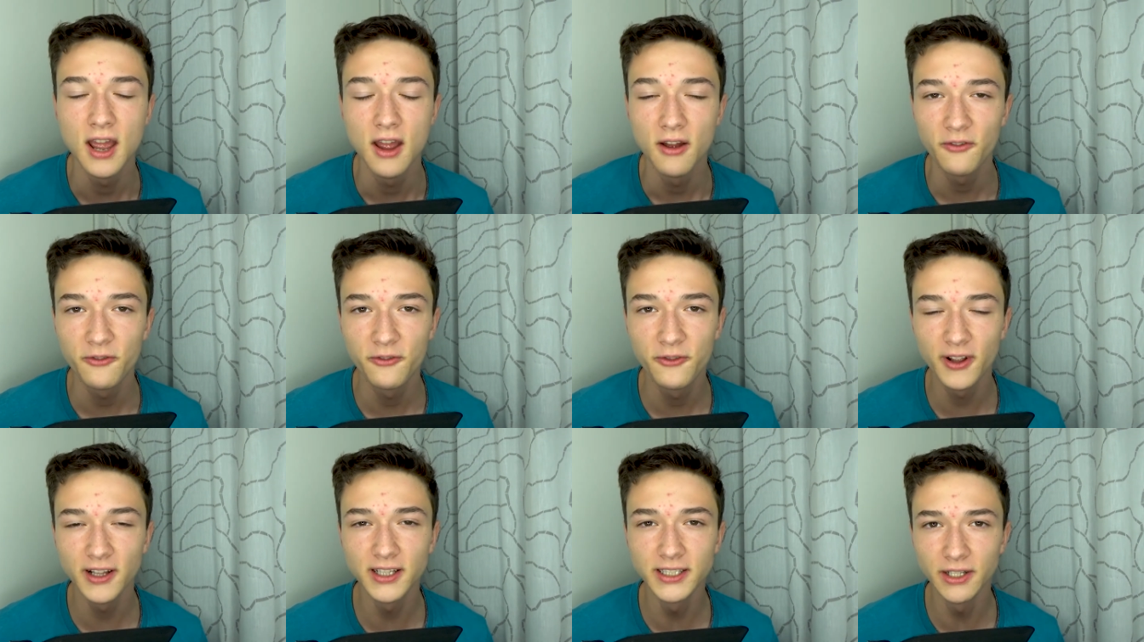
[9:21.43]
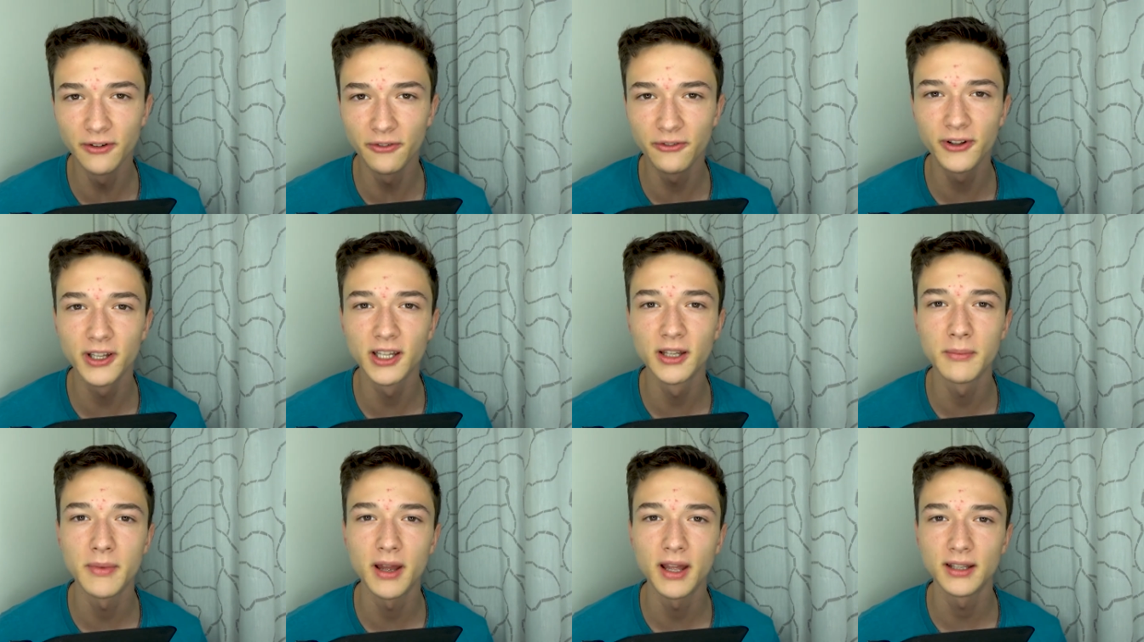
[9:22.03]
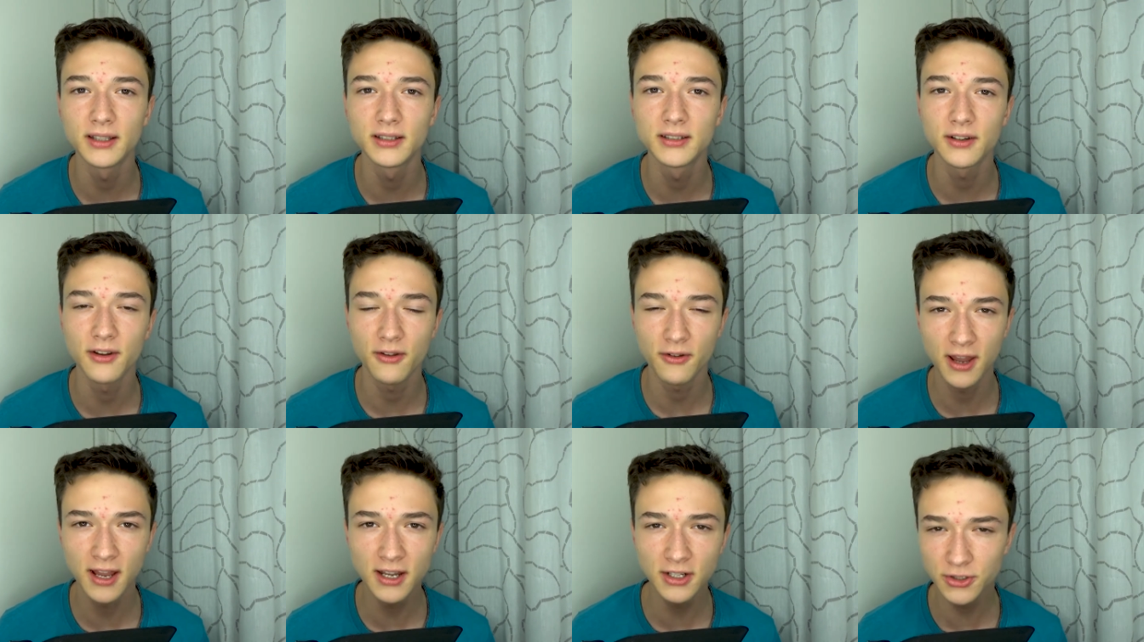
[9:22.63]
fill your filament
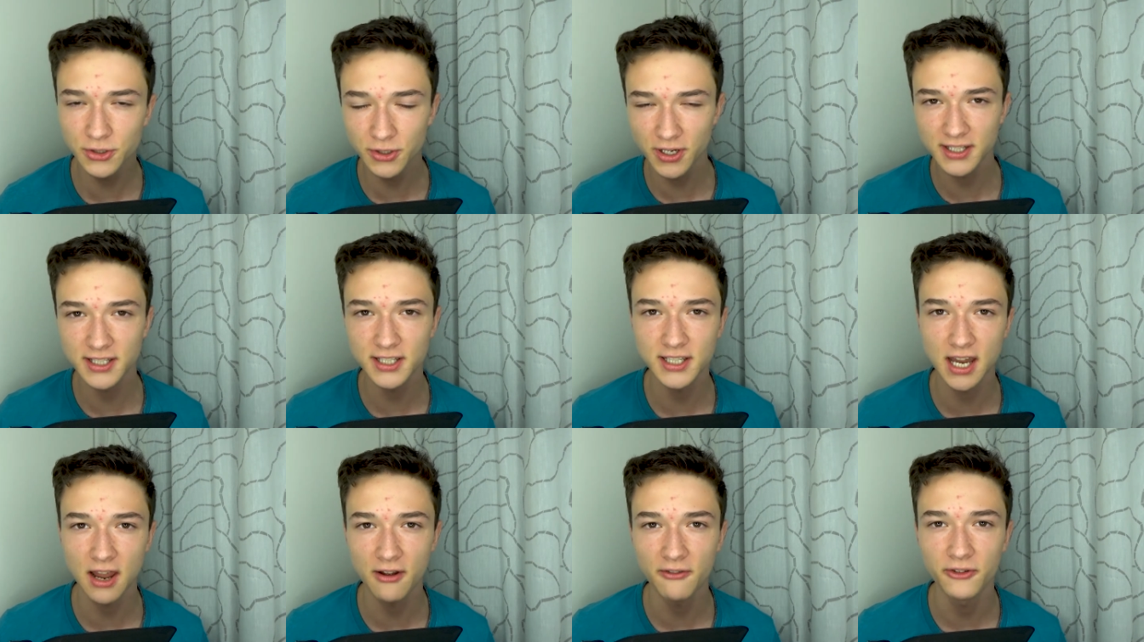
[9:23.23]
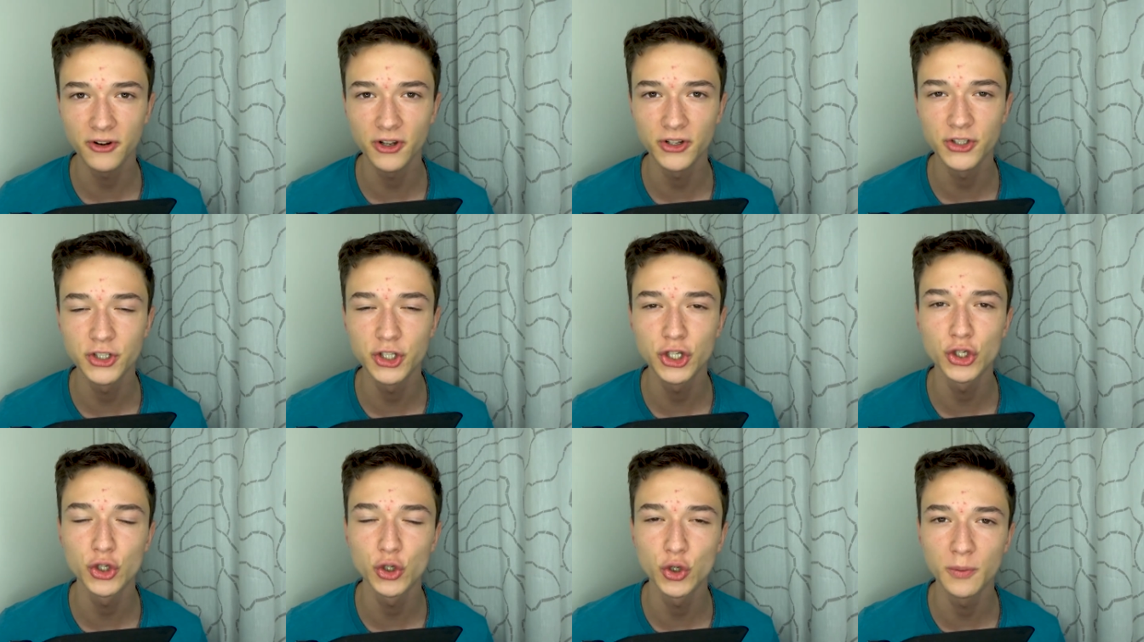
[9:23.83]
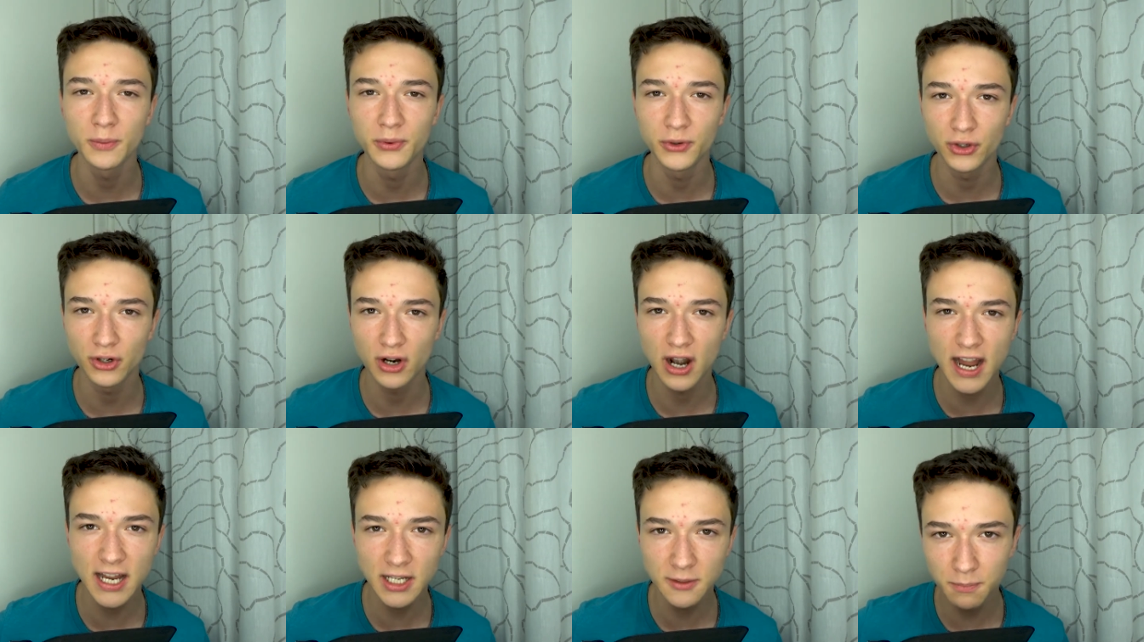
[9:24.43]
into its Teflon tube
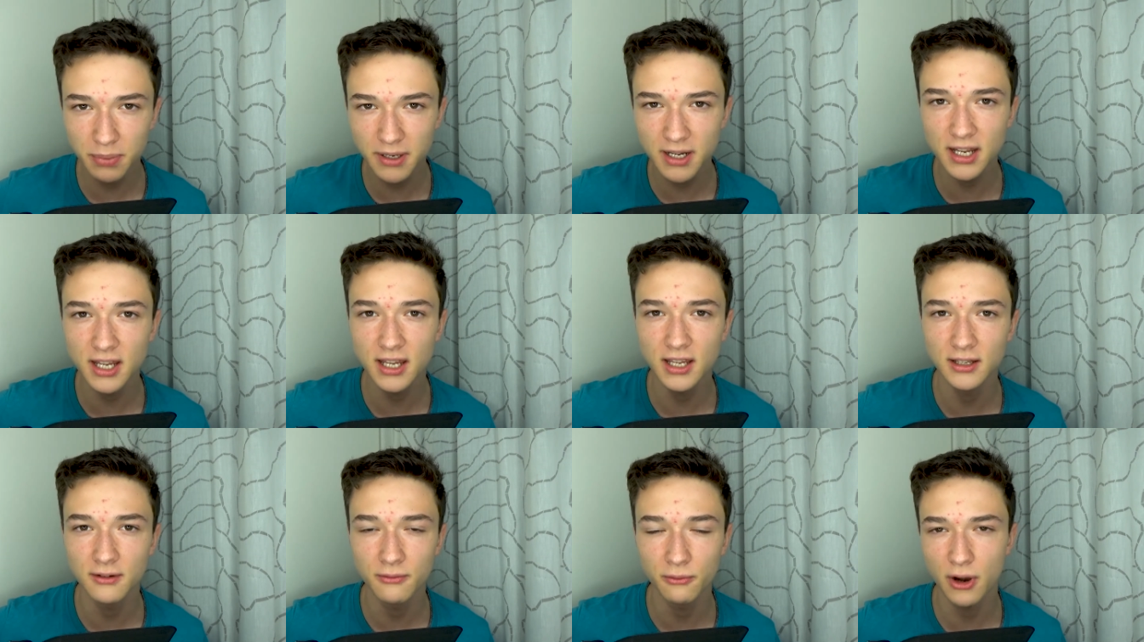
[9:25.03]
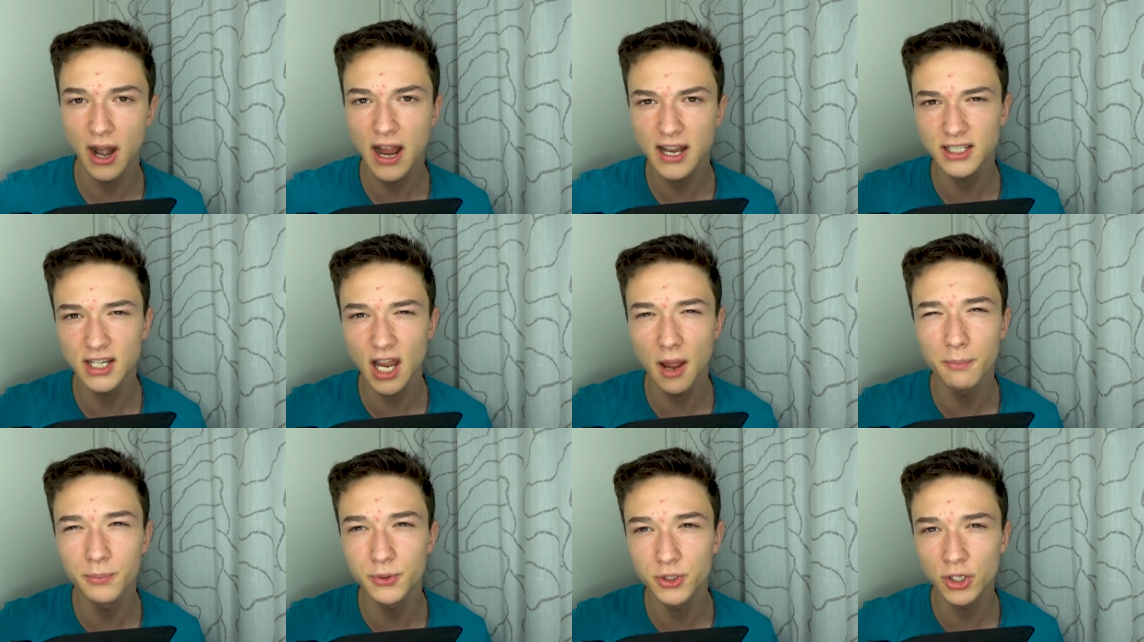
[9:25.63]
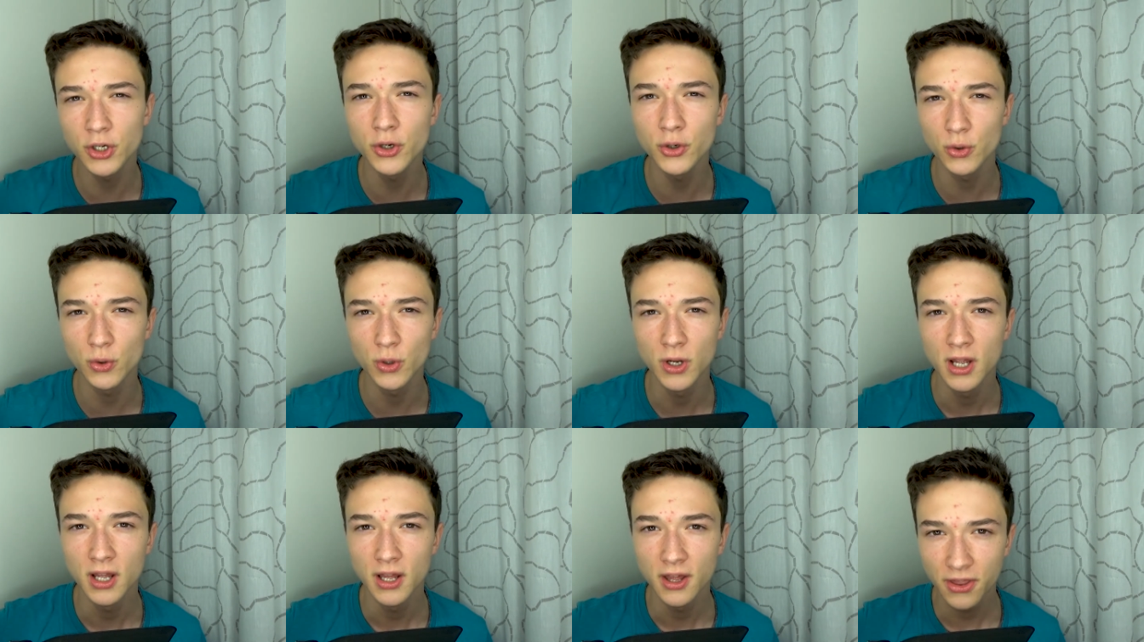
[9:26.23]
right beneath, right up
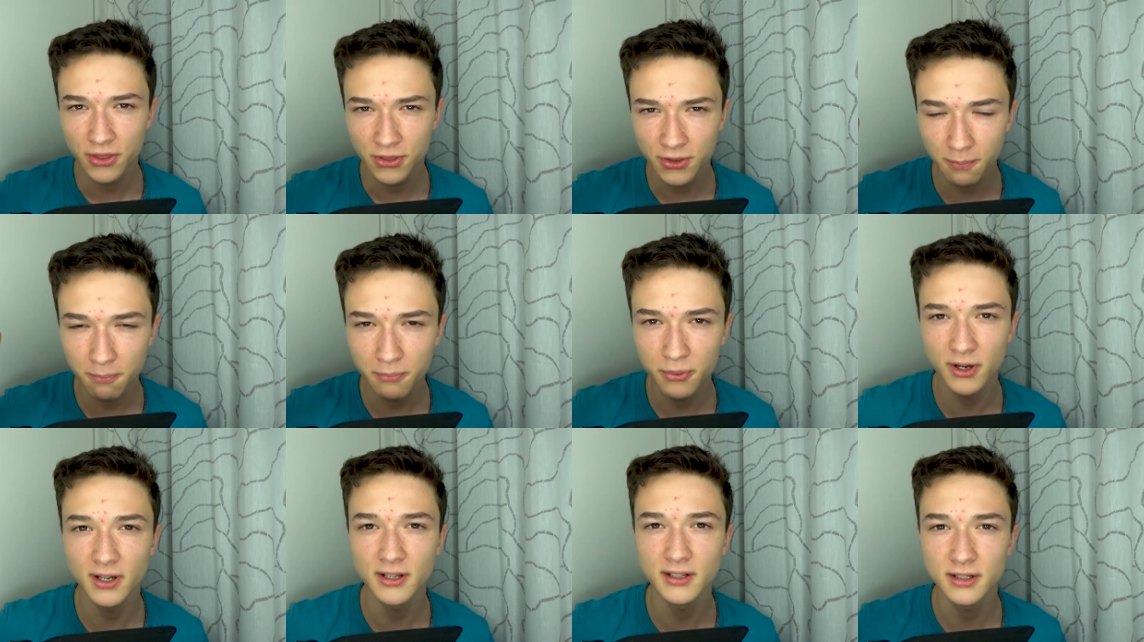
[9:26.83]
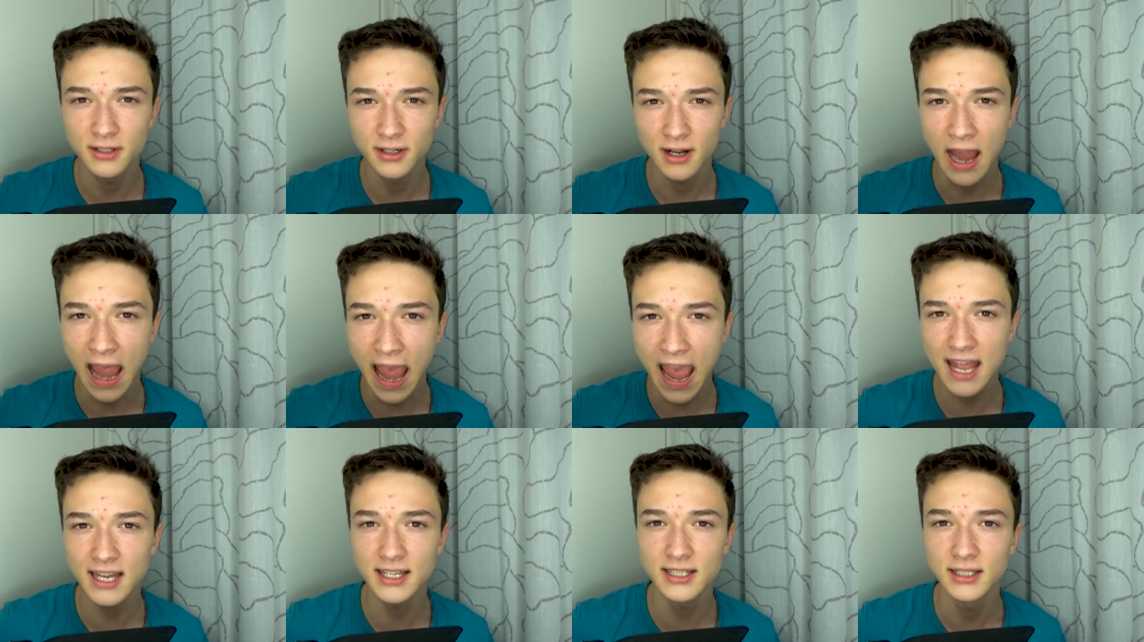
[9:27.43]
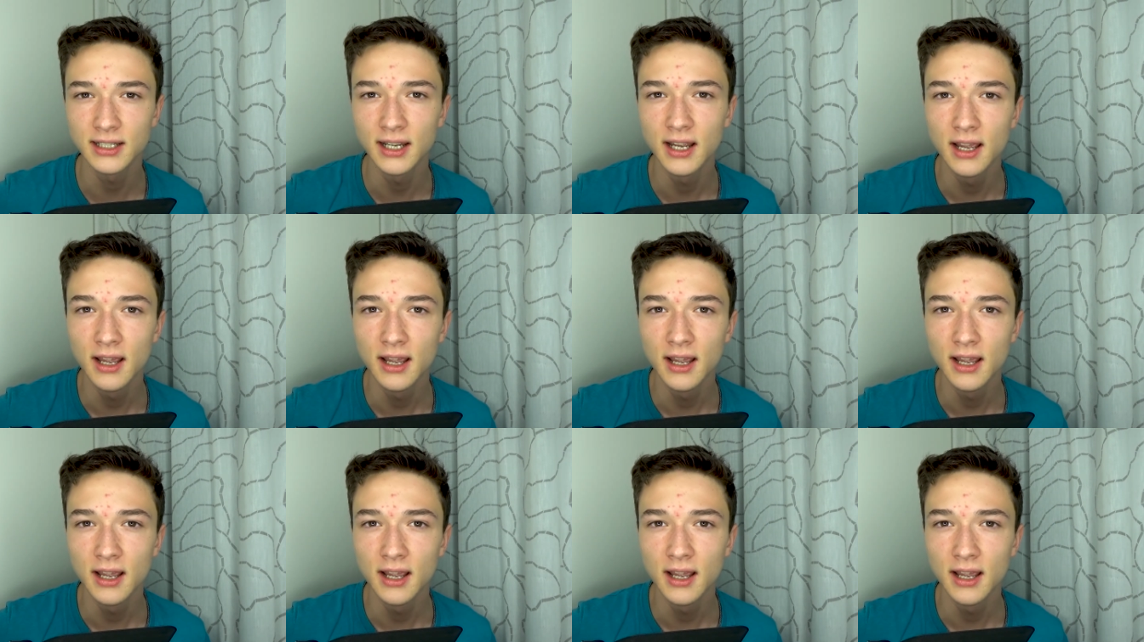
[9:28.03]
to the printer head,